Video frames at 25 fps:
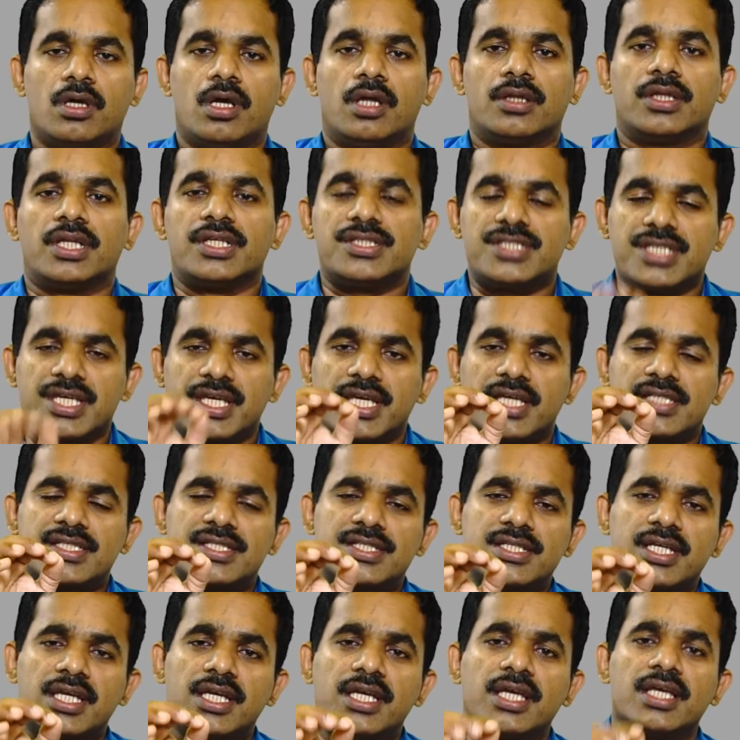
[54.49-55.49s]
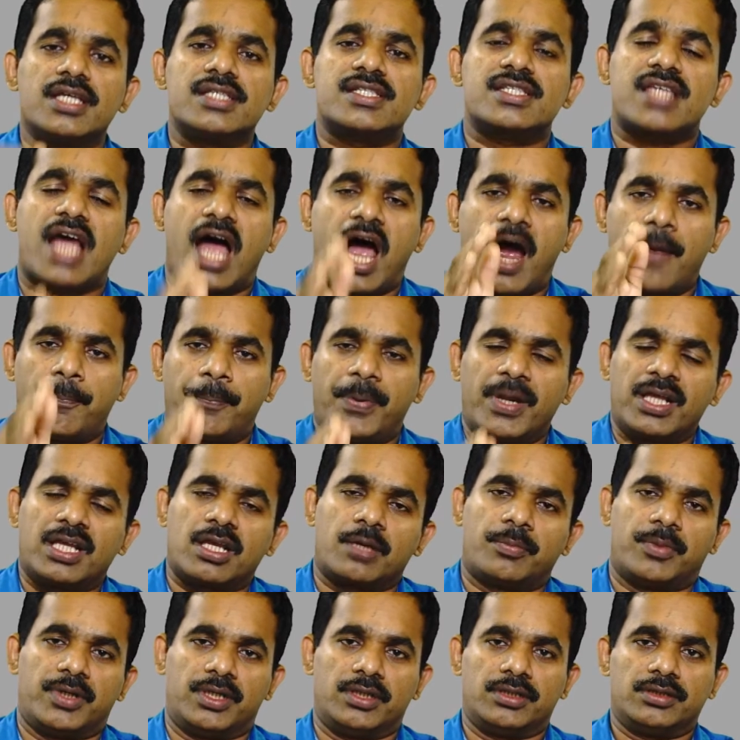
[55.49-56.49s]
The G S T is
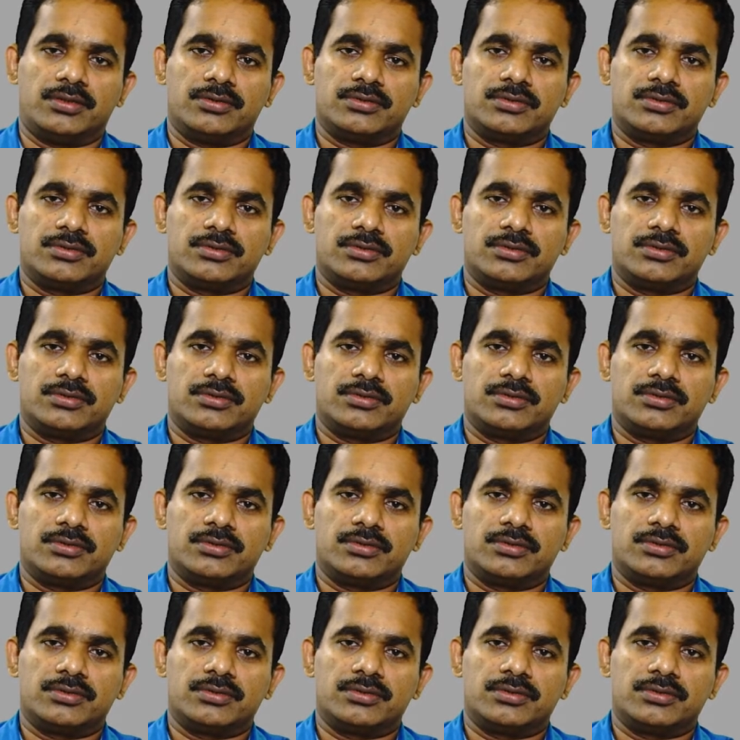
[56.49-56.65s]
applicable